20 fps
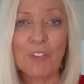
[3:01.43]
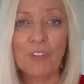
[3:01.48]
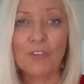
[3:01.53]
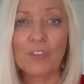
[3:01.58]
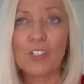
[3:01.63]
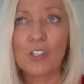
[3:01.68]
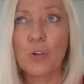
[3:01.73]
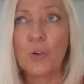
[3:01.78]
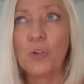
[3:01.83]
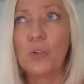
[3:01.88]

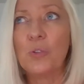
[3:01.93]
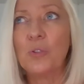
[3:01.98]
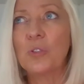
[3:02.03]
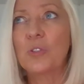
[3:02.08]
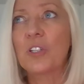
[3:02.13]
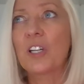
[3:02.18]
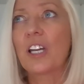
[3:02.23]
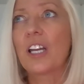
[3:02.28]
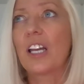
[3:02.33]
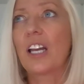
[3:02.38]
months
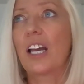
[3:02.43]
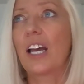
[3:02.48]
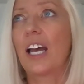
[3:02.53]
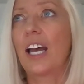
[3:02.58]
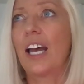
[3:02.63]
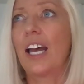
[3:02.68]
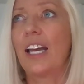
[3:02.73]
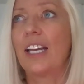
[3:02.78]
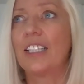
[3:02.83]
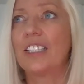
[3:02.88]
old,
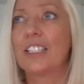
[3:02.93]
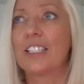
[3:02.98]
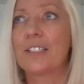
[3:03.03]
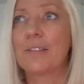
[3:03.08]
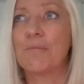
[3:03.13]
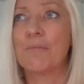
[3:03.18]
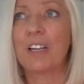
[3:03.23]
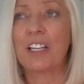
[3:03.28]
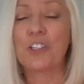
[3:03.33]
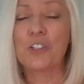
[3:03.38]
and
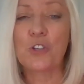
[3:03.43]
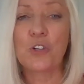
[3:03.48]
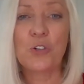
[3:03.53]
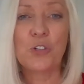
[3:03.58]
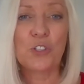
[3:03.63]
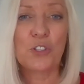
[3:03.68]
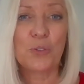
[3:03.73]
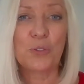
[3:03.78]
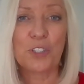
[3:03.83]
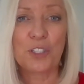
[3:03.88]
my
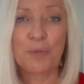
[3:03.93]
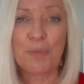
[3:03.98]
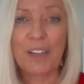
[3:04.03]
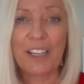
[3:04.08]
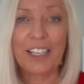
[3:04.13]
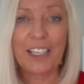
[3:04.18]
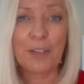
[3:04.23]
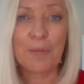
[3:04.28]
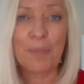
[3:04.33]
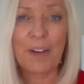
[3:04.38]
daughter would have
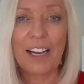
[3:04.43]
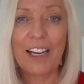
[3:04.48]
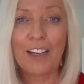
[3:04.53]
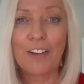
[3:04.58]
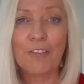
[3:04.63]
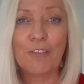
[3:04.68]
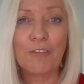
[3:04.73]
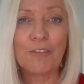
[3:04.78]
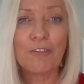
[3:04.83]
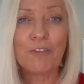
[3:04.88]
been
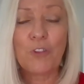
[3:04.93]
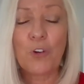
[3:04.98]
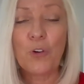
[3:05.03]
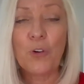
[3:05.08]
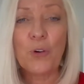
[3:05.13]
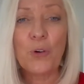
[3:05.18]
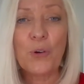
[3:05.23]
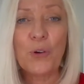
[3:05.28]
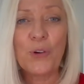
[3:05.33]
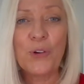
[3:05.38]
about
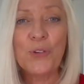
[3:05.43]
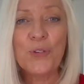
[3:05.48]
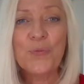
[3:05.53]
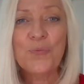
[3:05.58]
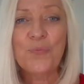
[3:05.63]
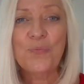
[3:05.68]
4.